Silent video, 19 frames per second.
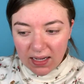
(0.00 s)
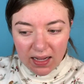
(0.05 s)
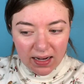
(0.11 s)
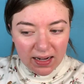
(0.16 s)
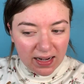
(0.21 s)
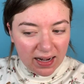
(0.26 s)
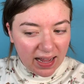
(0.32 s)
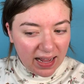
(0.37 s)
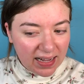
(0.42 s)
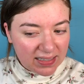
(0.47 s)

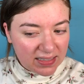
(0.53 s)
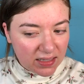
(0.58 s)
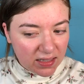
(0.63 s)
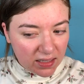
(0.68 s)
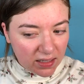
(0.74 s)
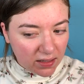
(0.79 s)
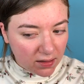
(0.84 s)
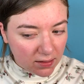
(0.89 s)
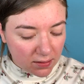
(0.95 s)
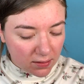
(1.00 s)

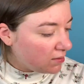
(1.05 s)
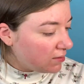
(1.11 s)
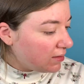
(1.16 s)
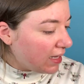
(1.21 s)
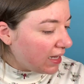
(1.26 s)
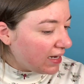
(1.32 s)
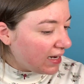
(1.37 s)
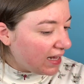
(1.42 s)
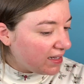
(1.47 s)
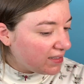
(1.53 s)

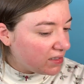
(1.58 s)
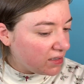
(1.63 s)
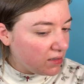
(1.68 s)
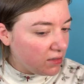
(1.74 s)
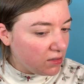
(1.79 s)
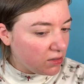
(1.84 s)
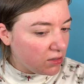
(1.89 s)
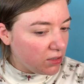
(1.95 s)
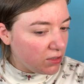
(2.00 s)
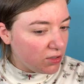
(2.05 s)
that nice
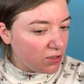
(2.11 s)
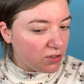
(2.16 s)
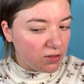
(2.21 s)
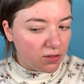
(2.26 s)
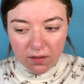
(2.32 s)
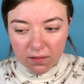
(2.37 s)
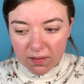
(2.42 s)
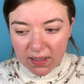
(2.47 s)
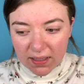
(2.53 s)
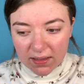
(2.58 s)
little do
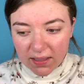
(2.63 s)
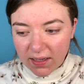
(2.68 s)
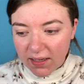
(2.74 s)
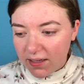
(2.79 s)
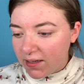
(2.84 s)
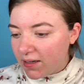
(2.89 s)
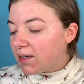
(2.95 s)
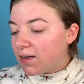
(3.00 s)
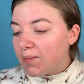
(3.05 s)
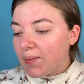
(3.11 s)
right
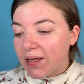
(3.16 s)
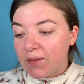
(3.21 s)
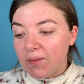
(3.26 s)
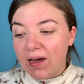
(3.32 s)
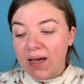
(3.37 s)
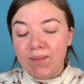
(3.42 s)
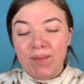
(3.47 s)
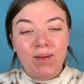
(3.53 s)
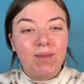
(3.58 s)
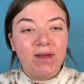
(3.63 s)
there. By the way,
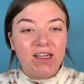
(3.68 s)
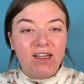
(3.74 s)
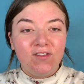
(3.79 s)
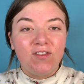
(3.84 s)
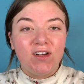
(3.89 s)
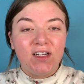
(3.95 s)
I'm not making fun of